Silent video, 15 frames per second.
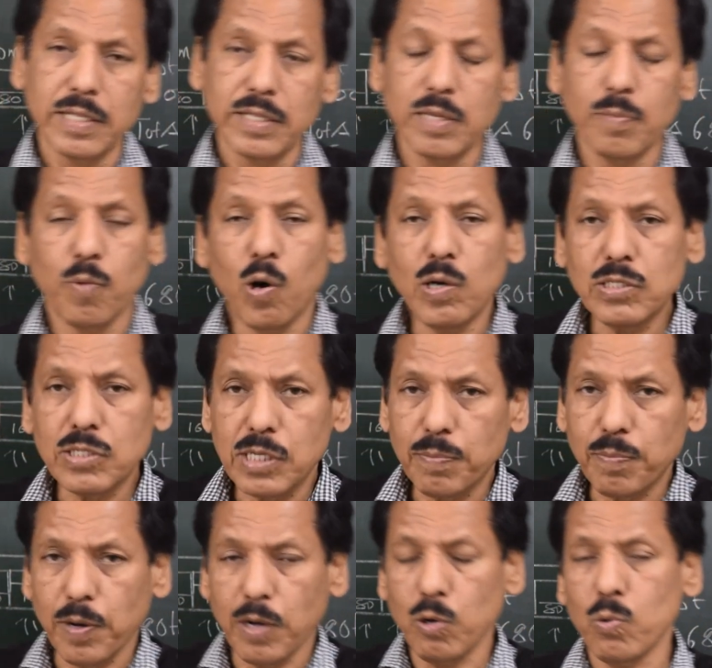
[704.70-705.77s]
the buoyancy
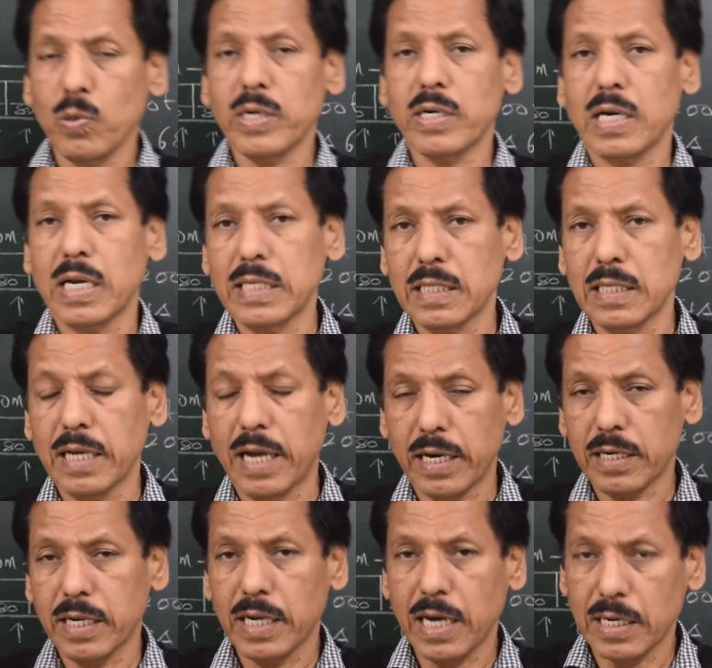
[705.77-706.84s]
per unit length
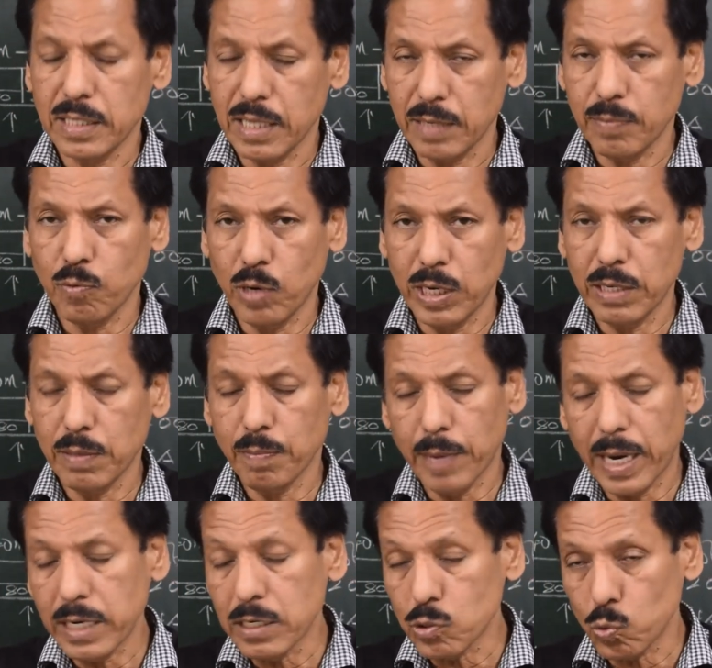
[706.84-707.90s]
acting at that point
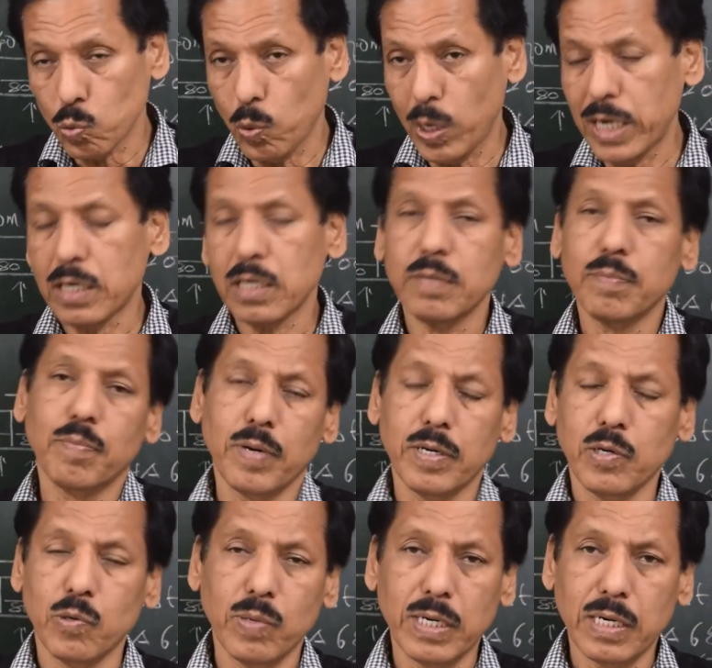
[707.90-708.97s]
minus weight per
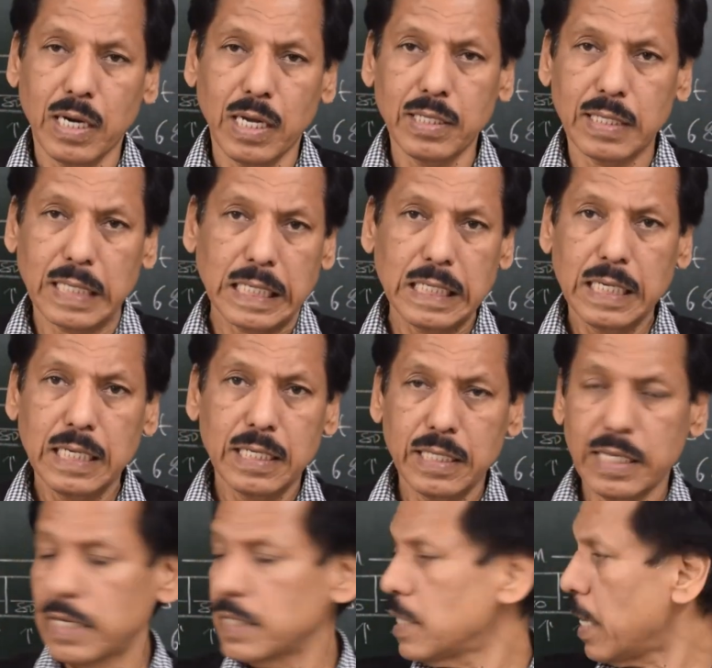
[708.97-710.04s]
unit length
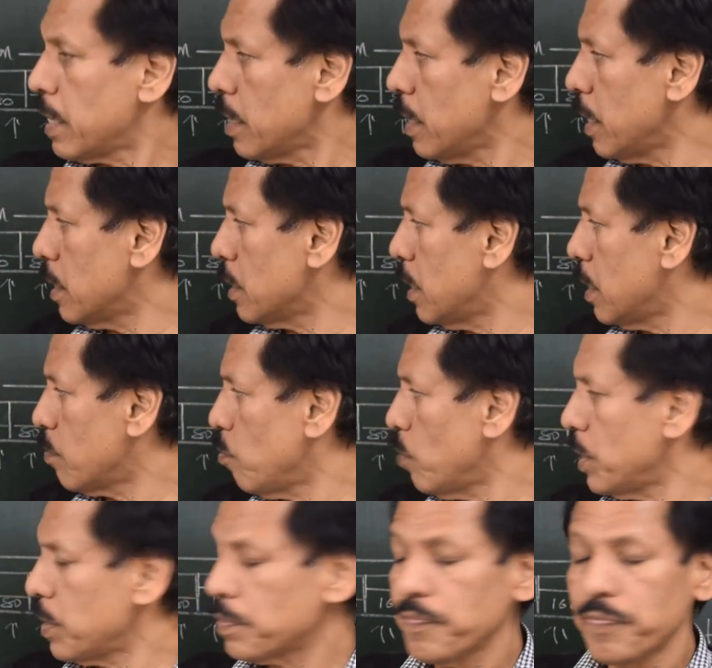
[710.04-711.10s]
that is acting at that
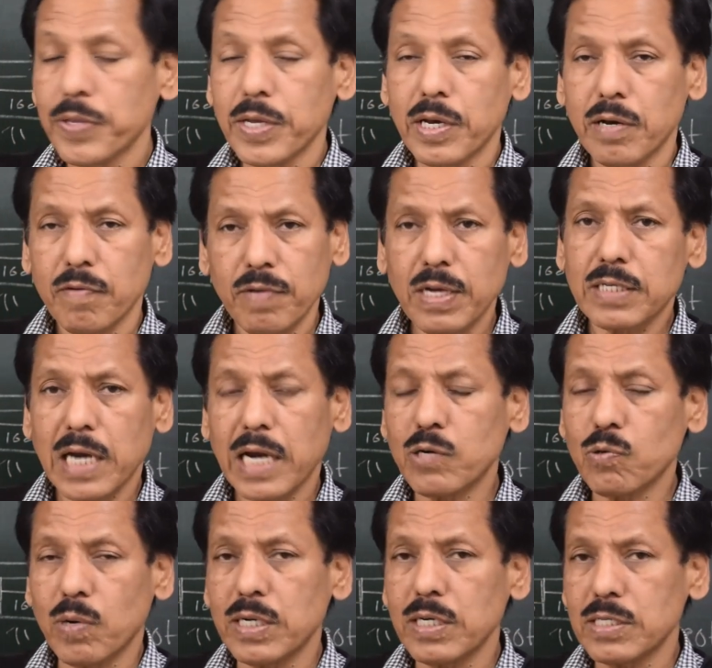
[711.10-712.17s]
point. We are trying
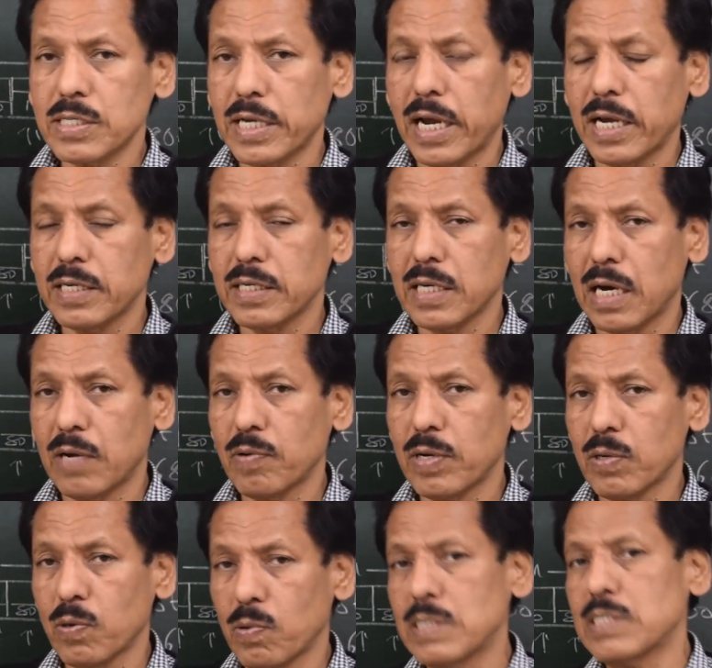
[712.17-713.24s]
to understand, our
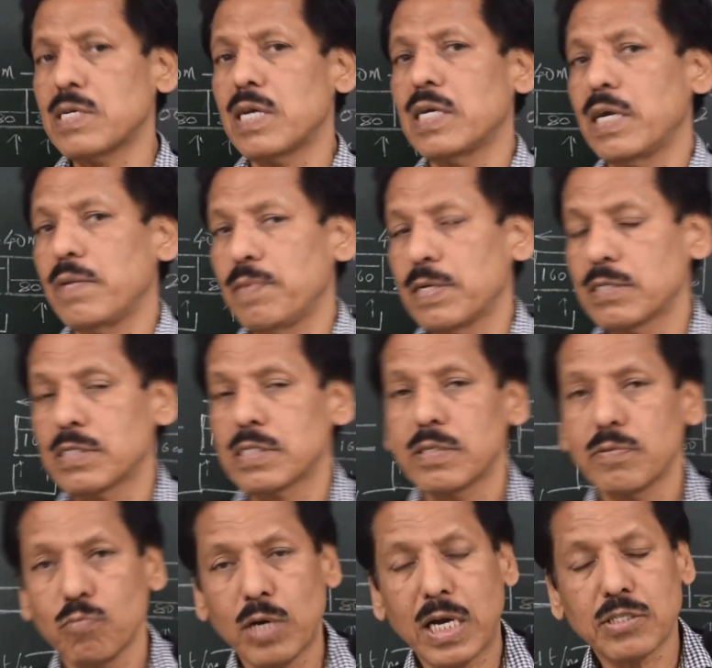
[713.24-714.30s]
original aim is,
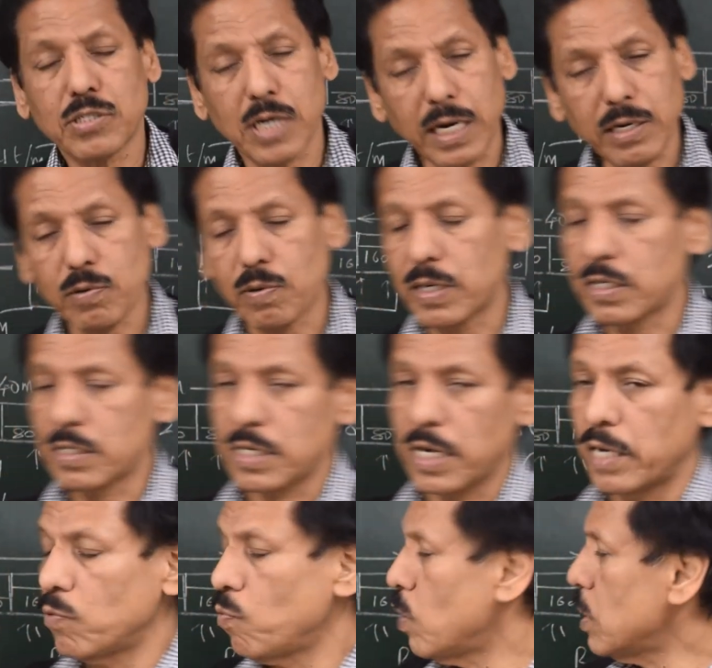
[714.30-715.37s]
we are trying to
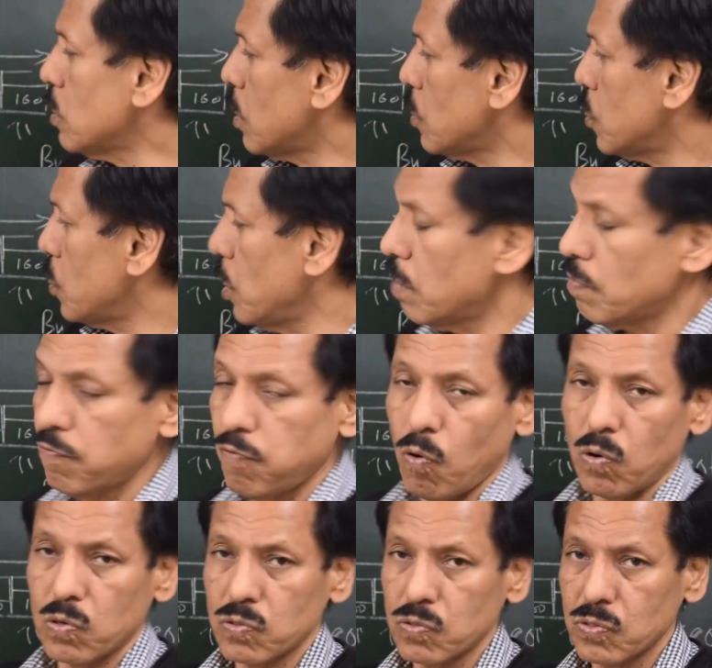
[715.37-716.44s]
understand what is the shear
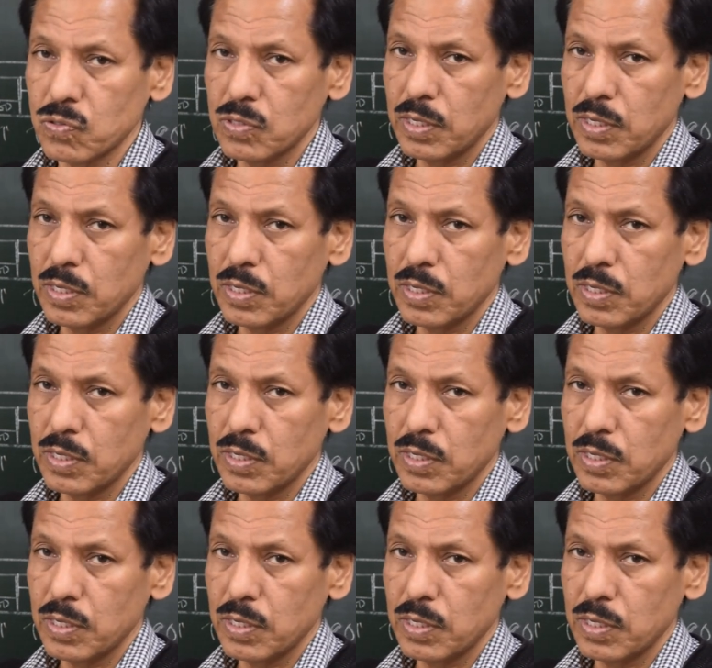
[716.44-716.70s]
force